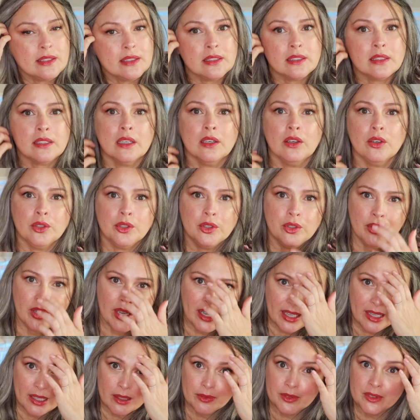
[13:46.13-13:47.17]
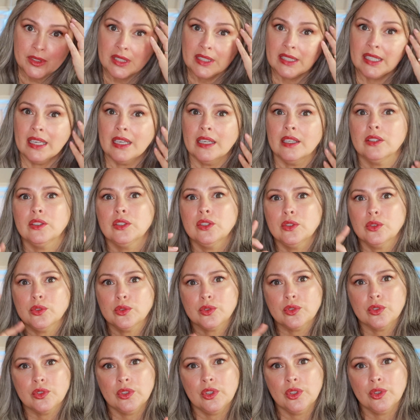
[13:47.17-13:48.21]
So you have to get
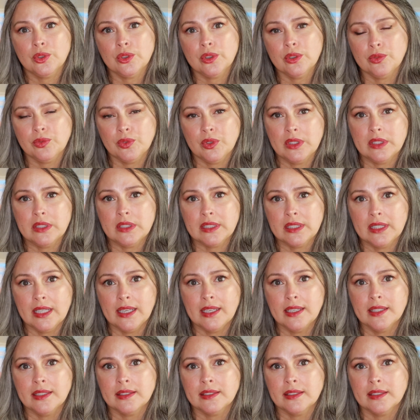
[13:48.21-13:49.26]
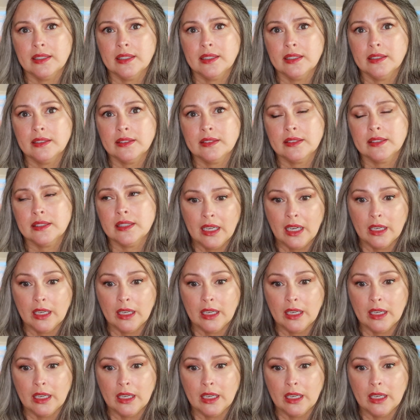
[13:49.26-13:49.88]
used to their different sizings.